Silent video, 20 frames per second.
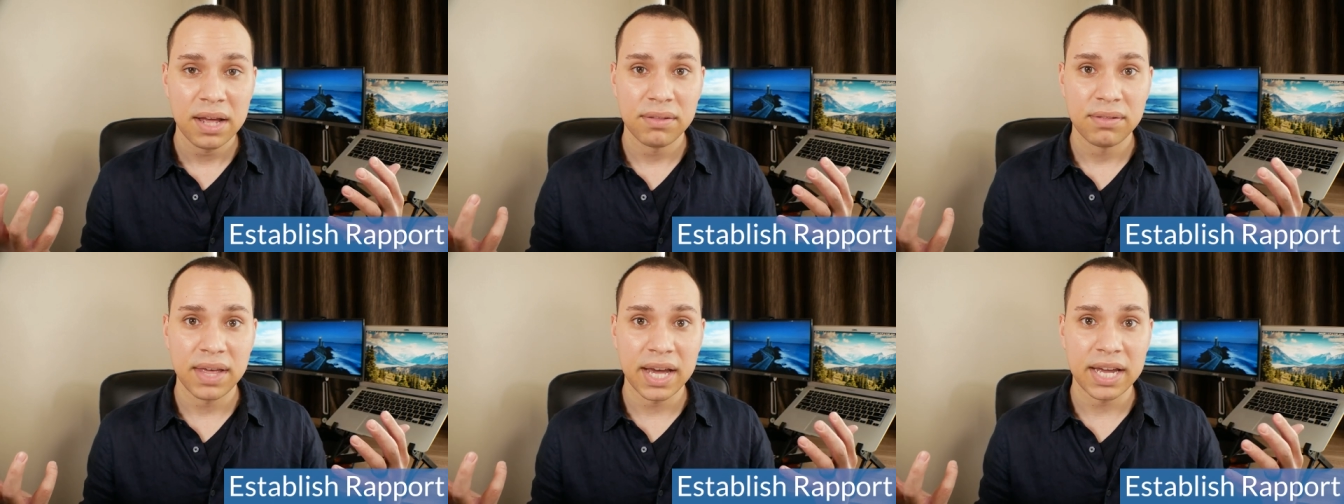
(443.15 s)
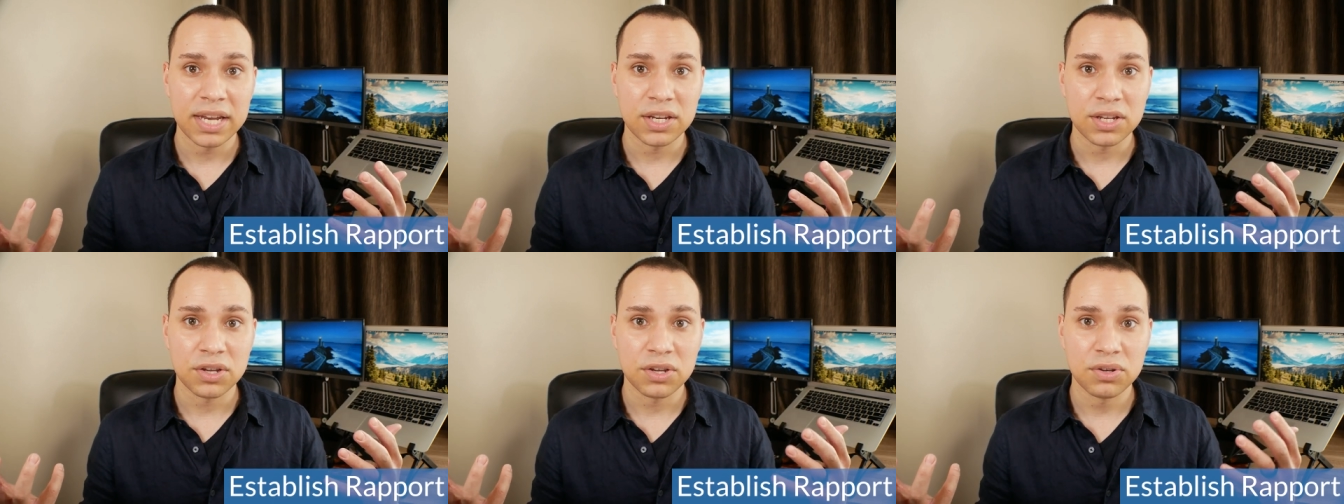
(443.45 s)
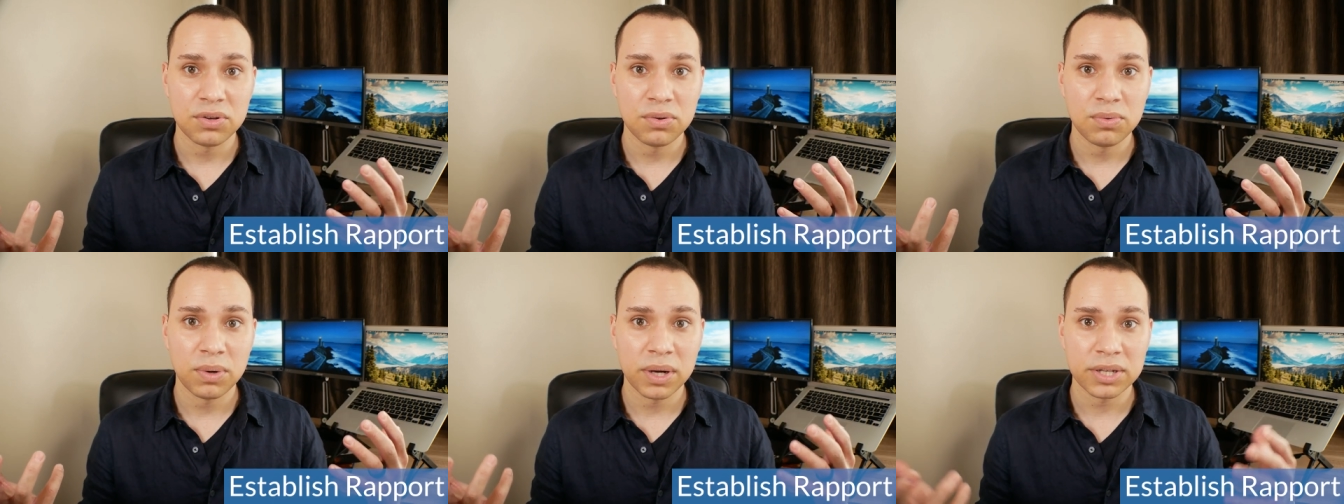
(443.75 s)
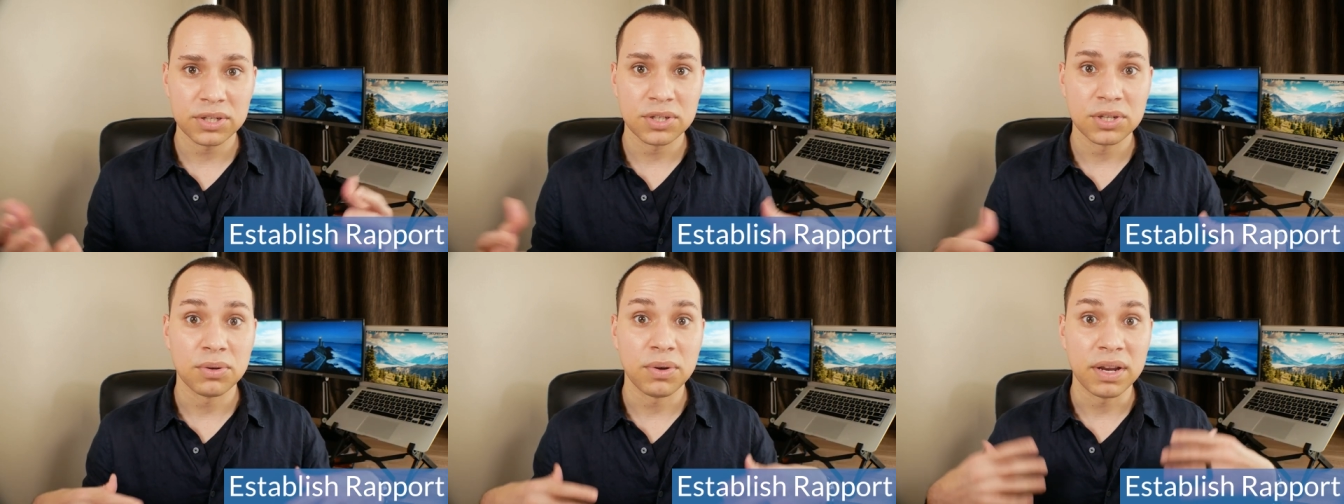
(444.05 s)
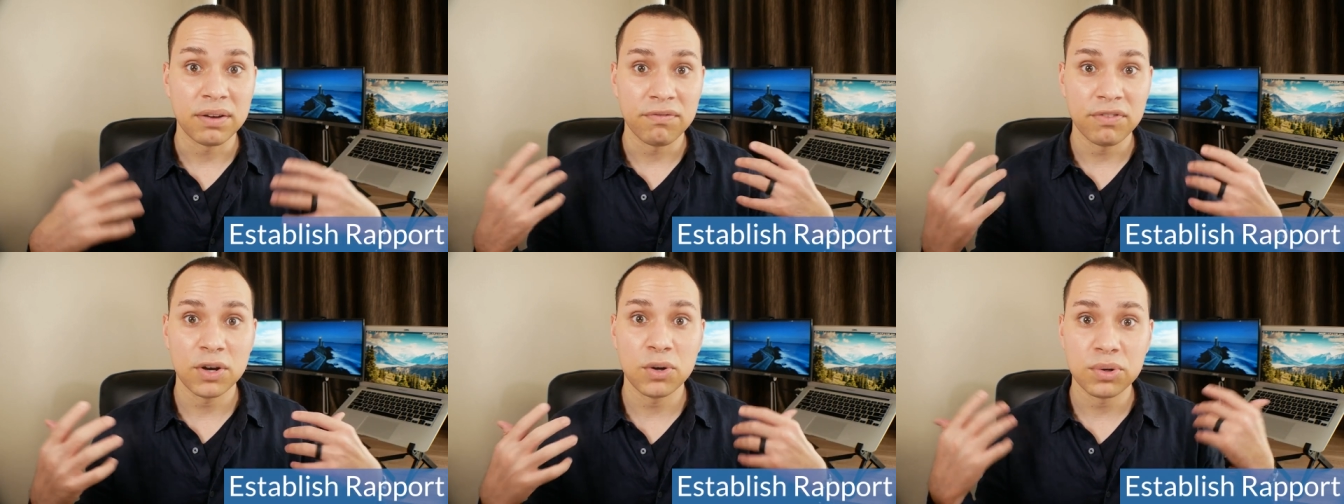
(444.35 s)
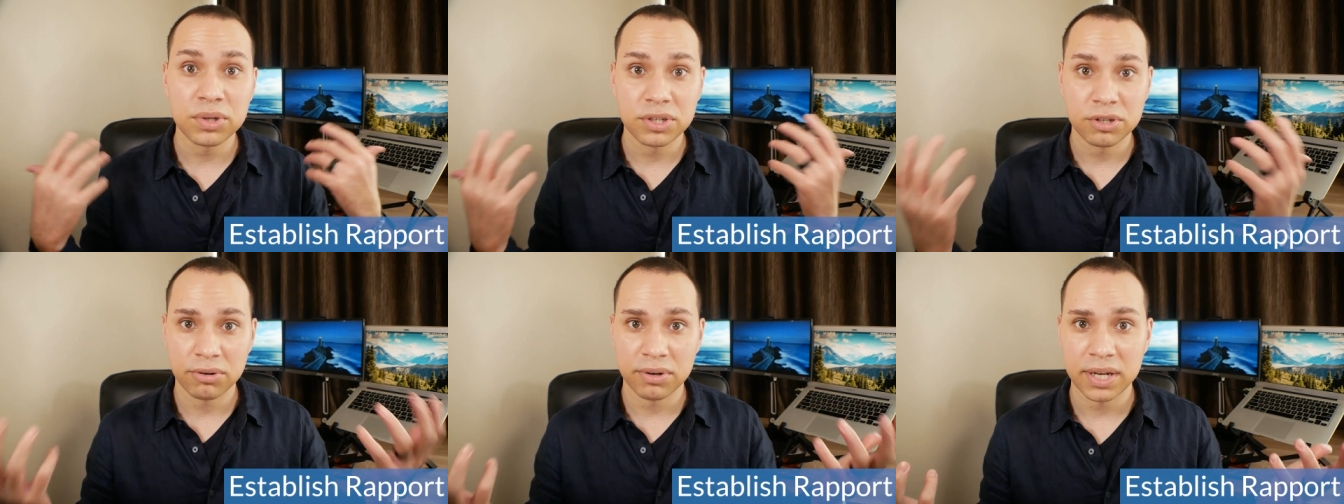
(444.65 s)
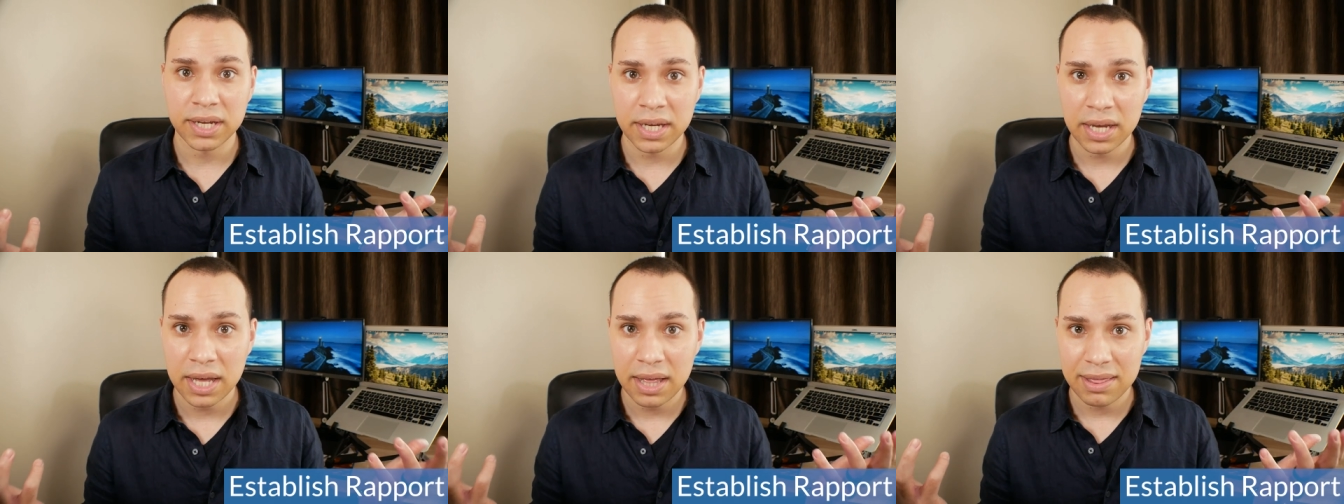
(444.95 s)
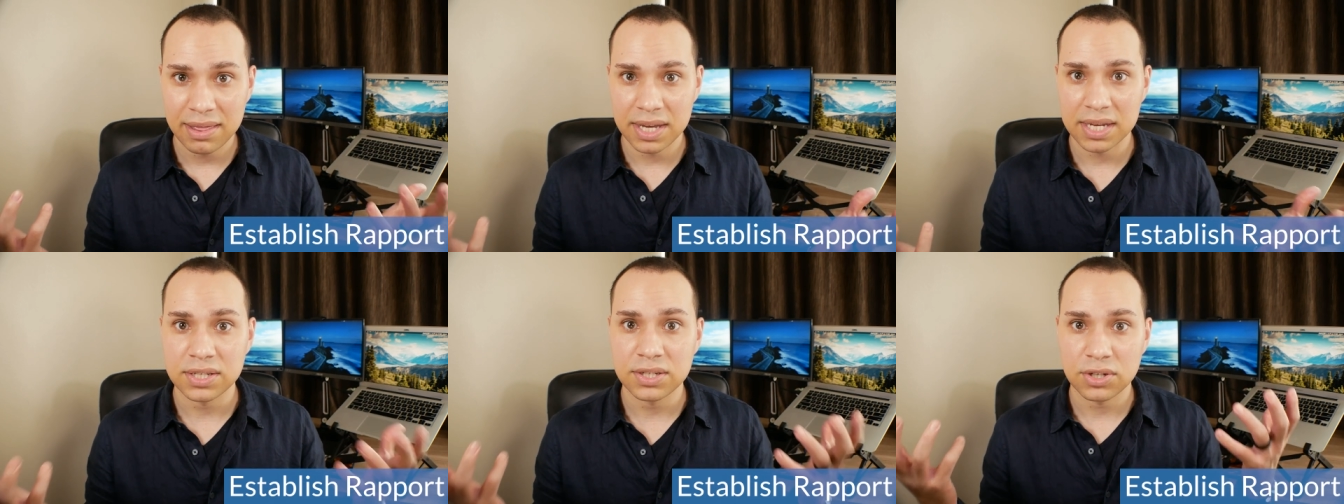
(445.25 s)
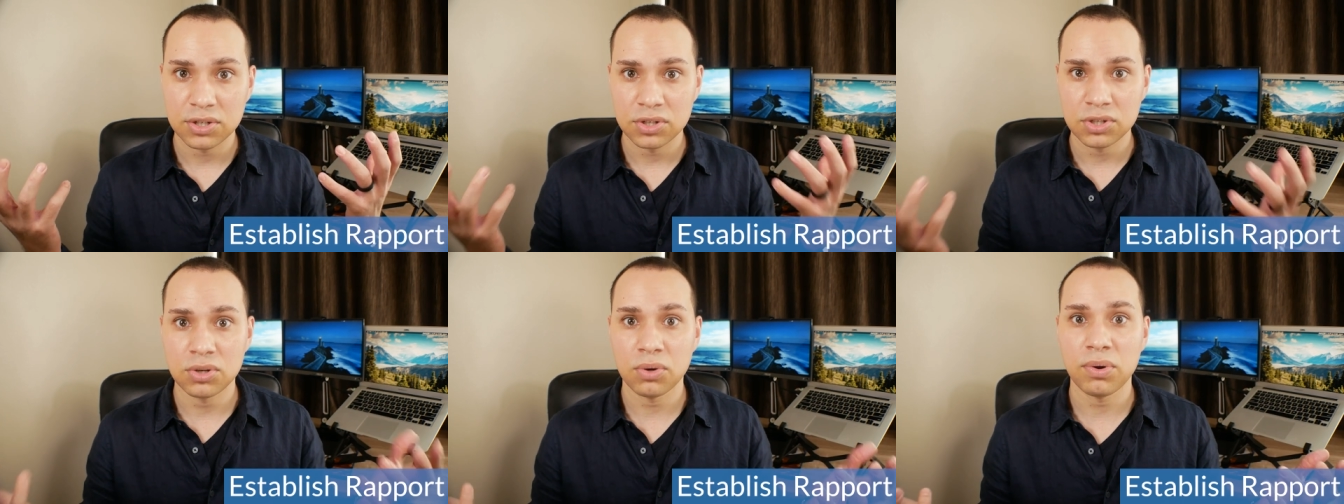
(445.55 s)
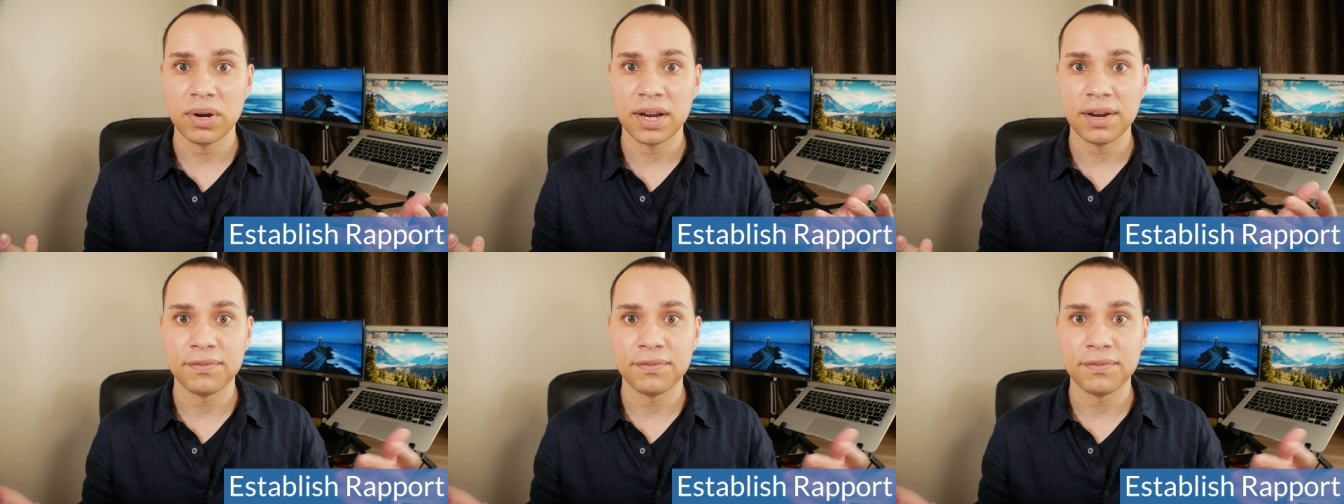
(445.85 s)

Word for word: that you want to invoke during this story.